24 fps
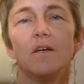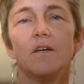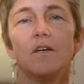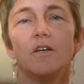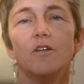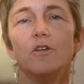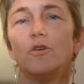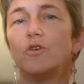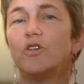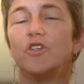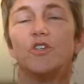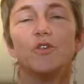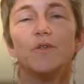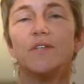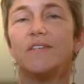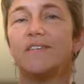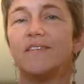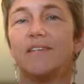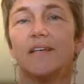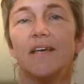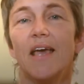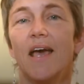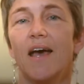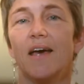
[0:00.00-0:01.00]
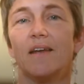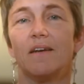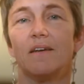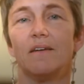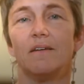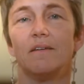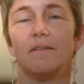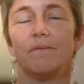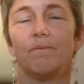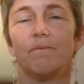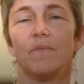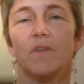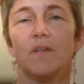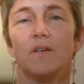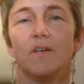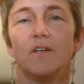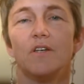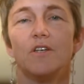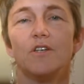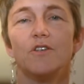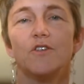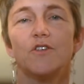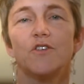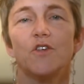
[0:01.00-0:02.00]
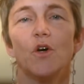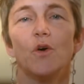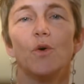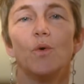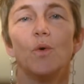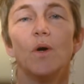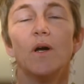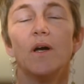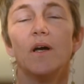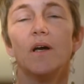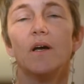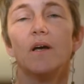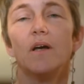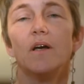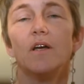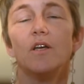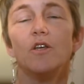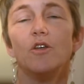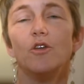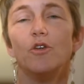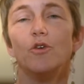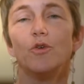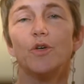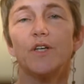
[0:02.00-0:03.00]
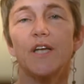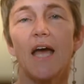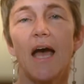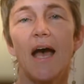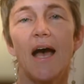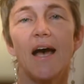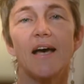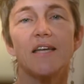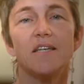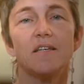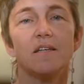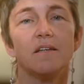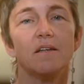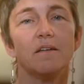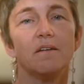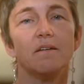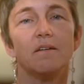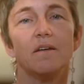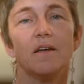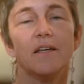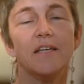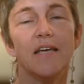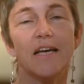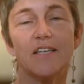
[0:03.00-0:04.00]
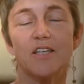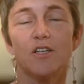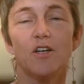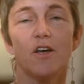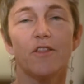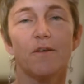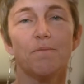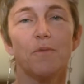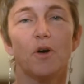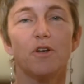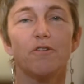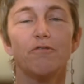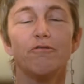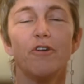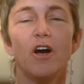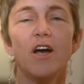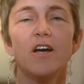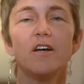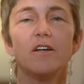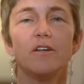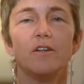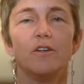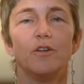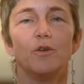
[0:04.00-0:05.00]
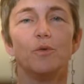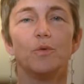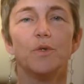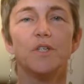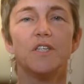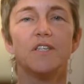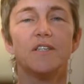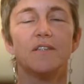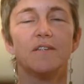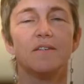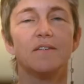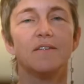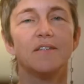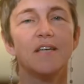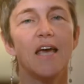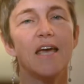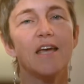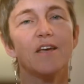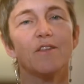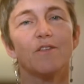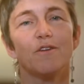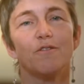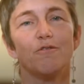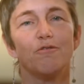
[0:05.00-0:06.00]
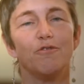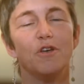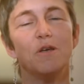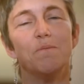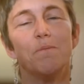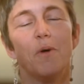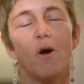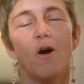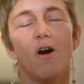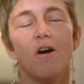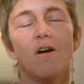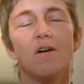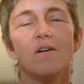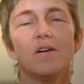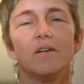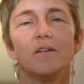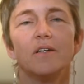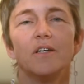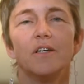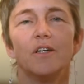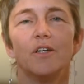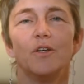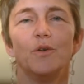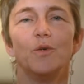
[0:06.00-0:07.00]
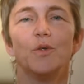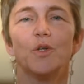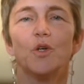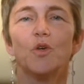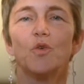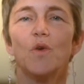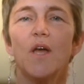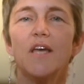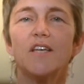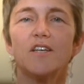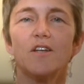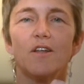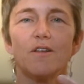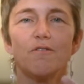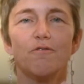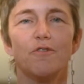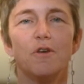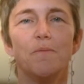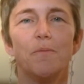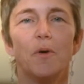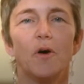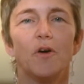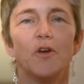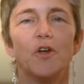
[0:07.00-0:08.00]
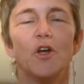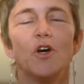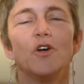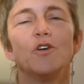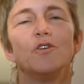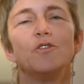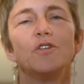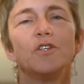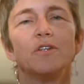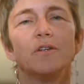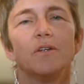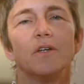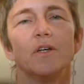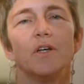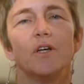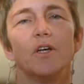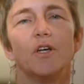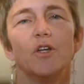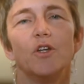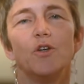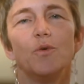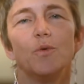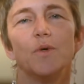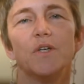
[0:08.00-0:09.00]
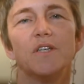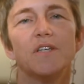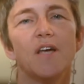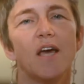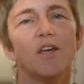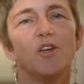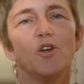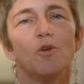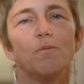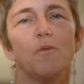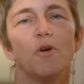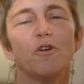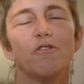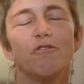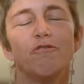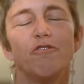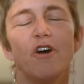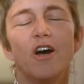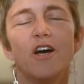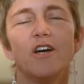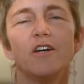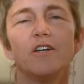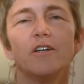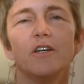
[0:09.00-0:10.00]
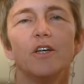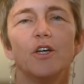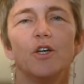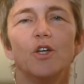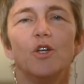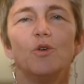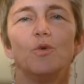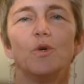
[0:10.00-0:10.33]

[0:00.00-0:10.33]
you could do this again. So you could add yet another modifier. You would take the v-bar, you would create another v-bar node, you would take your modifier, you